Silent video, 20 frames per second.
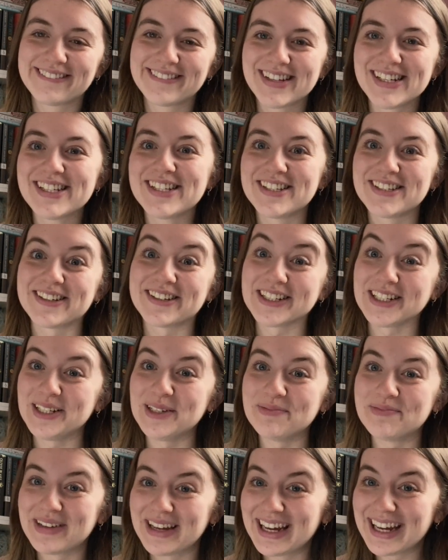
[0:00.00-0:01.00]
a design
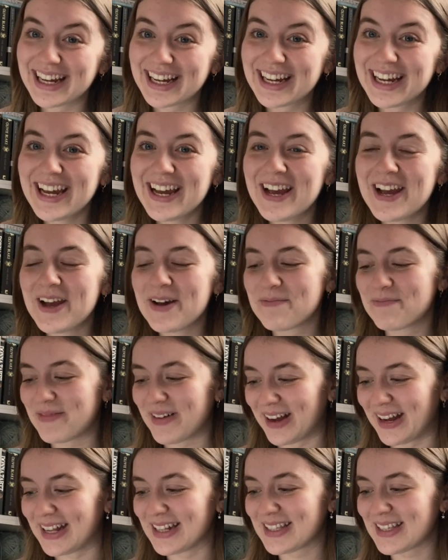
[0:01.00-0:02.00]
you pick,
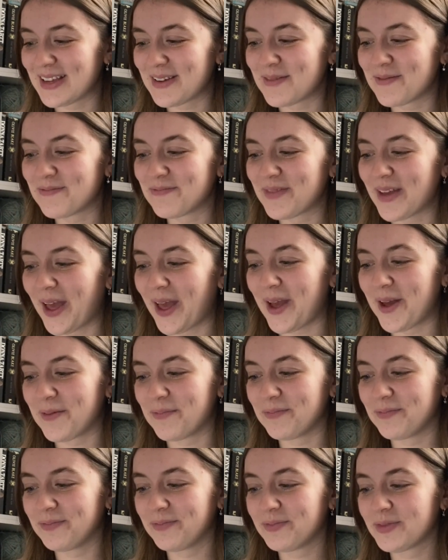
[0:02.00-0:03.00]
but
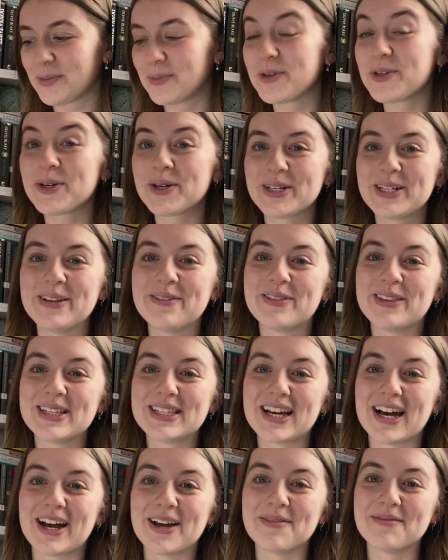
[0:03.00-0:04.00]
um, the majority of the
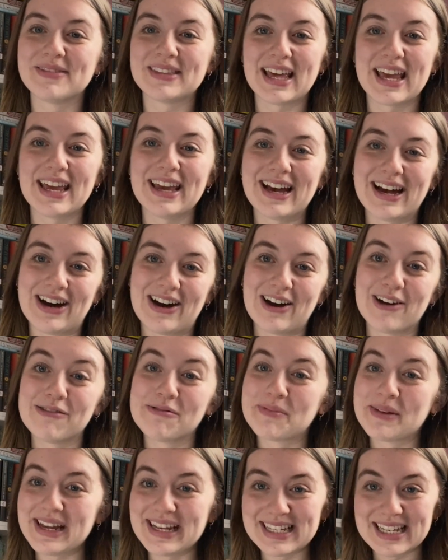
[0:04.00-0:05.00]
time they are a
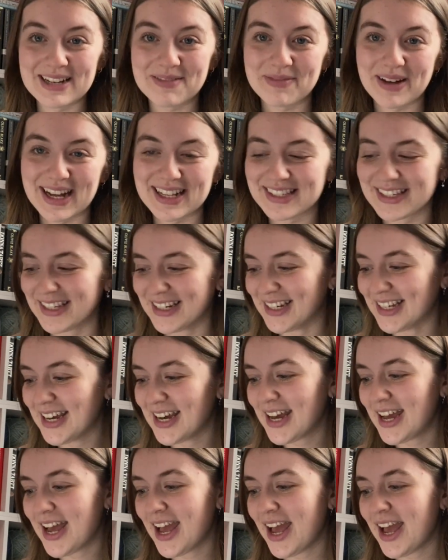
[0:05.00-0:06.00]
repeating pattern.
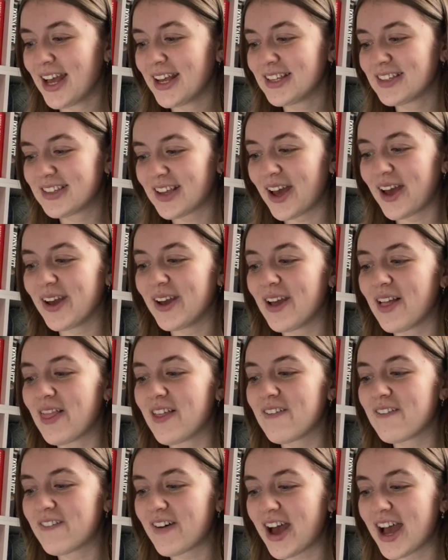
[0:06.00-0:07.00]
So
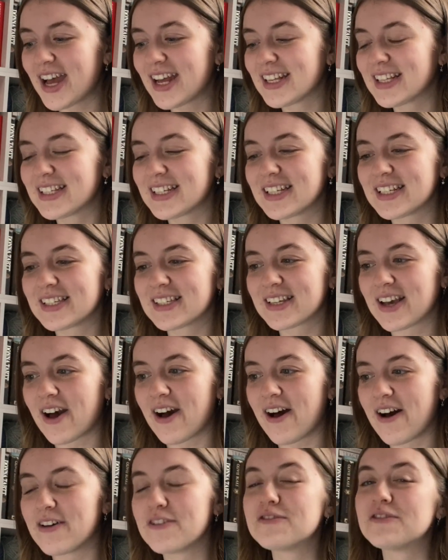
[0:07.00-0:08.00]
the first
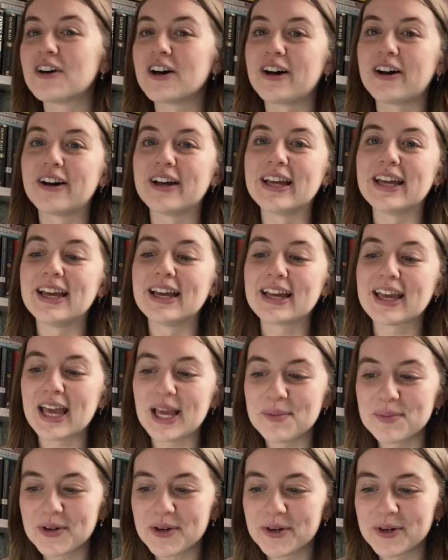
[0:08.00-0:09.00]
scarf I
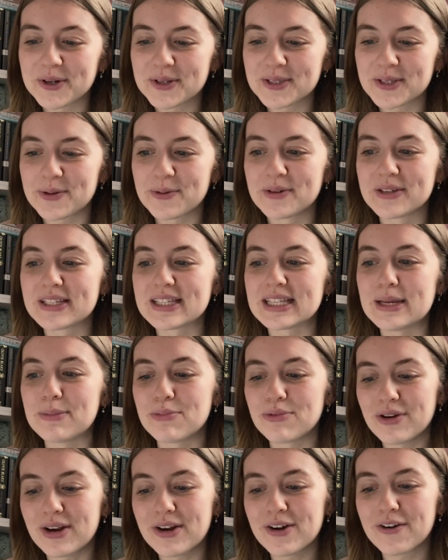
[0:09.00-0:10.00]
came across was the
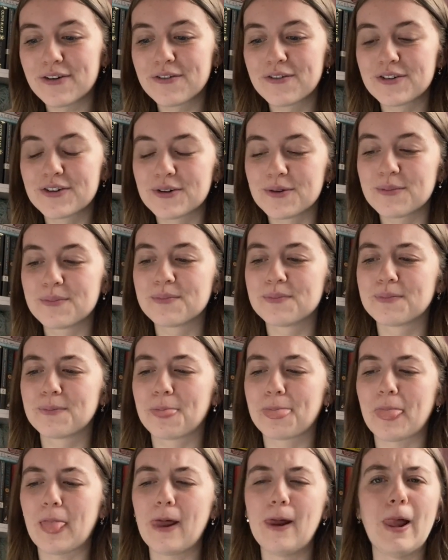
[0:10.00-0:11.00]
brioche,
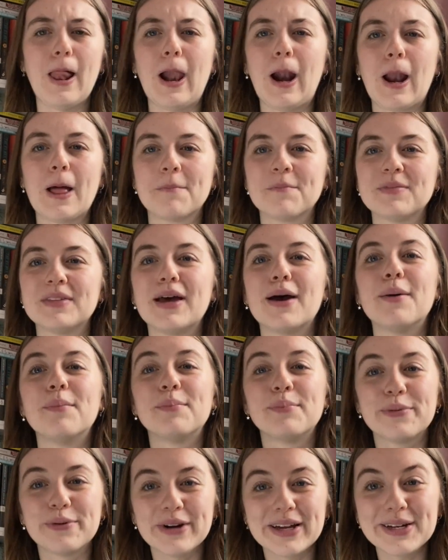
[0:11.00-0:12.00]
ugh, the
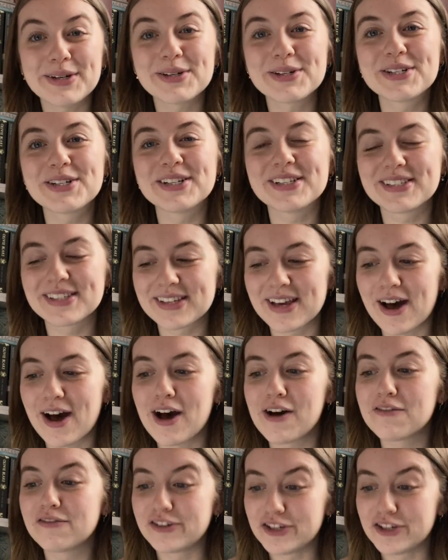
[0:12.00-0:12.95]
brioche scarf